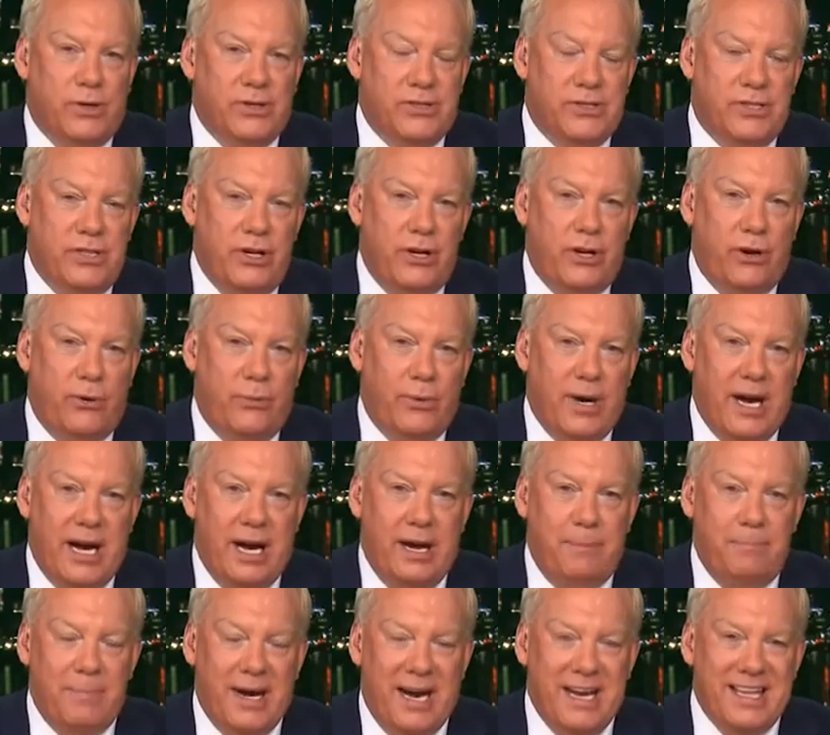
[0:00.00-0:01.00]
was, you know,
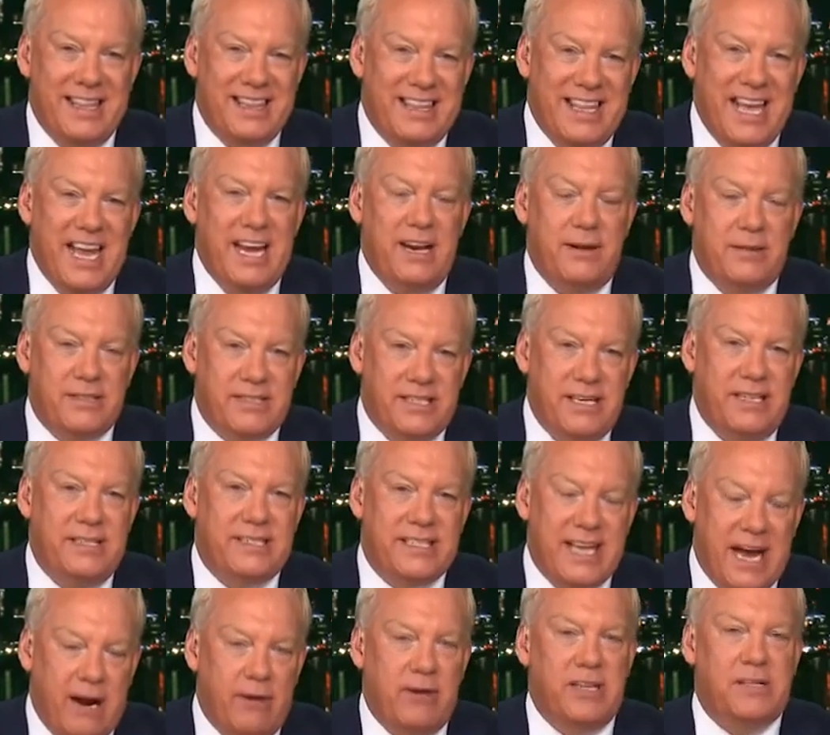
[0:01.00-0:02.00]
I think
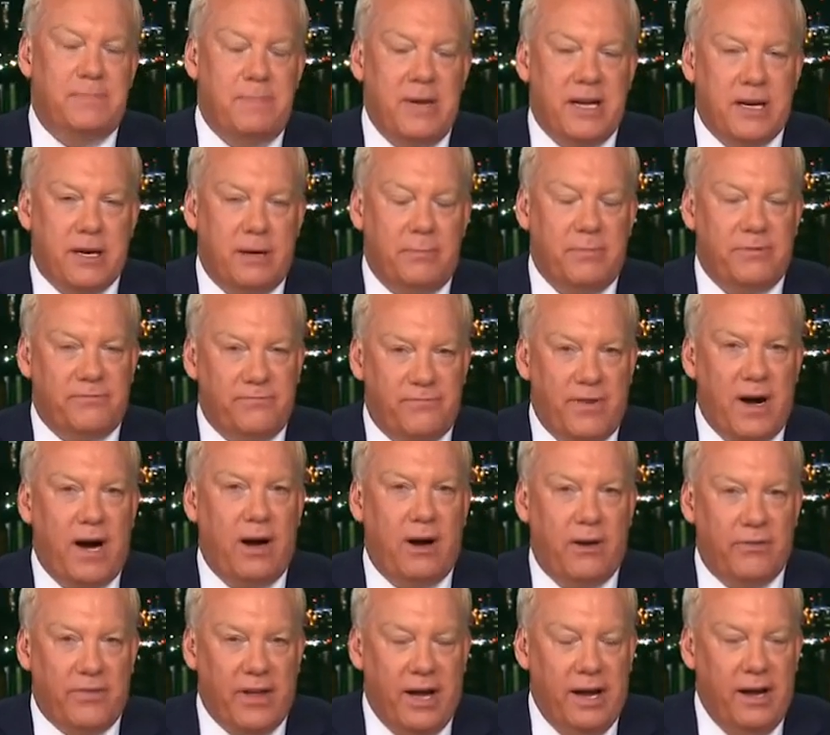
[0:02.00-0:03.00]
since Harry's become a
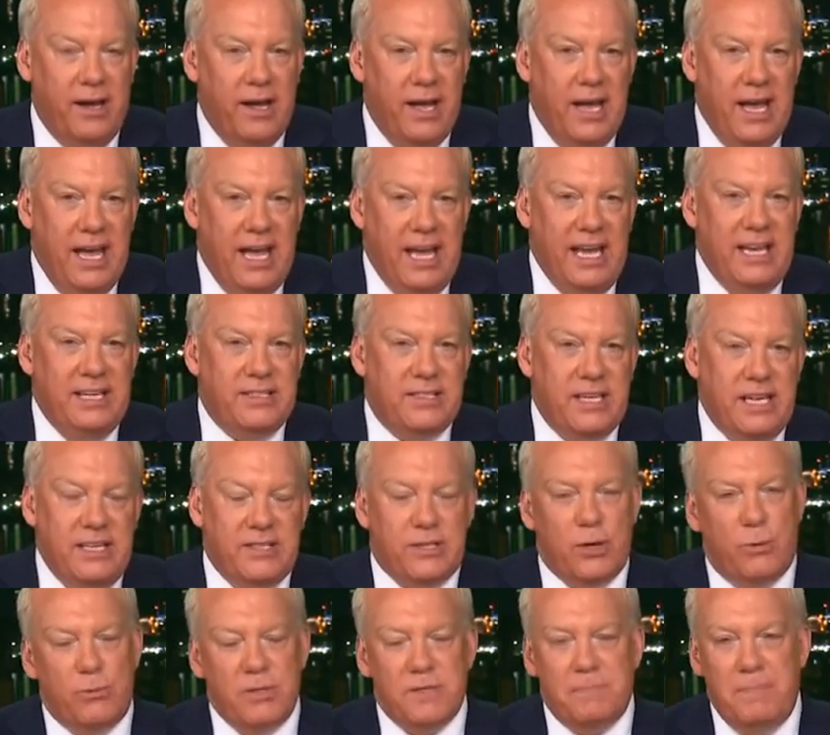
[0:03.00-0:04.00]
father,
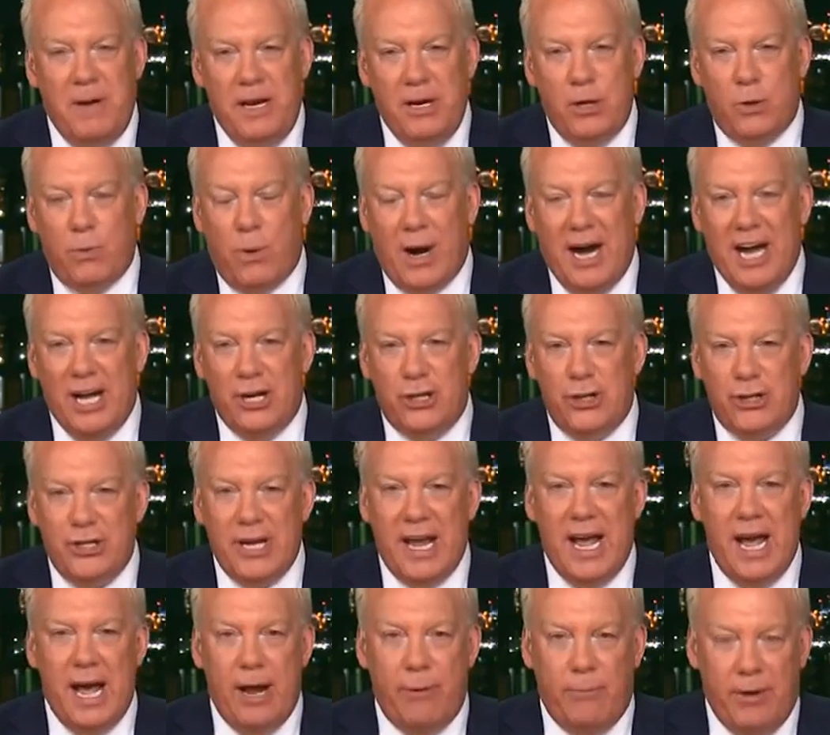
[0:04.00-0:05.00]
he's always been quite a
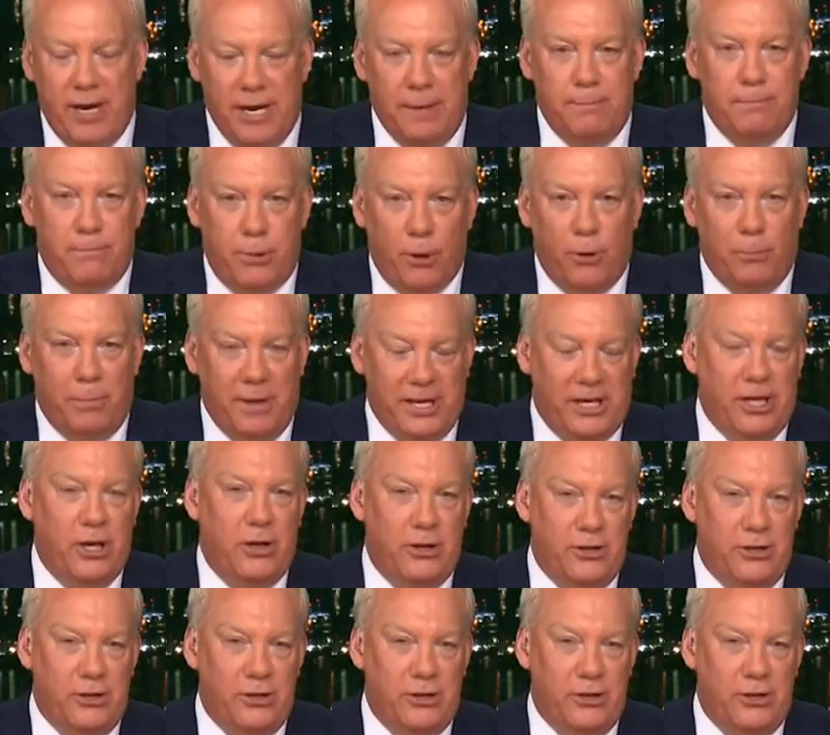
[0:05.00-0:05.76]
sharer in public.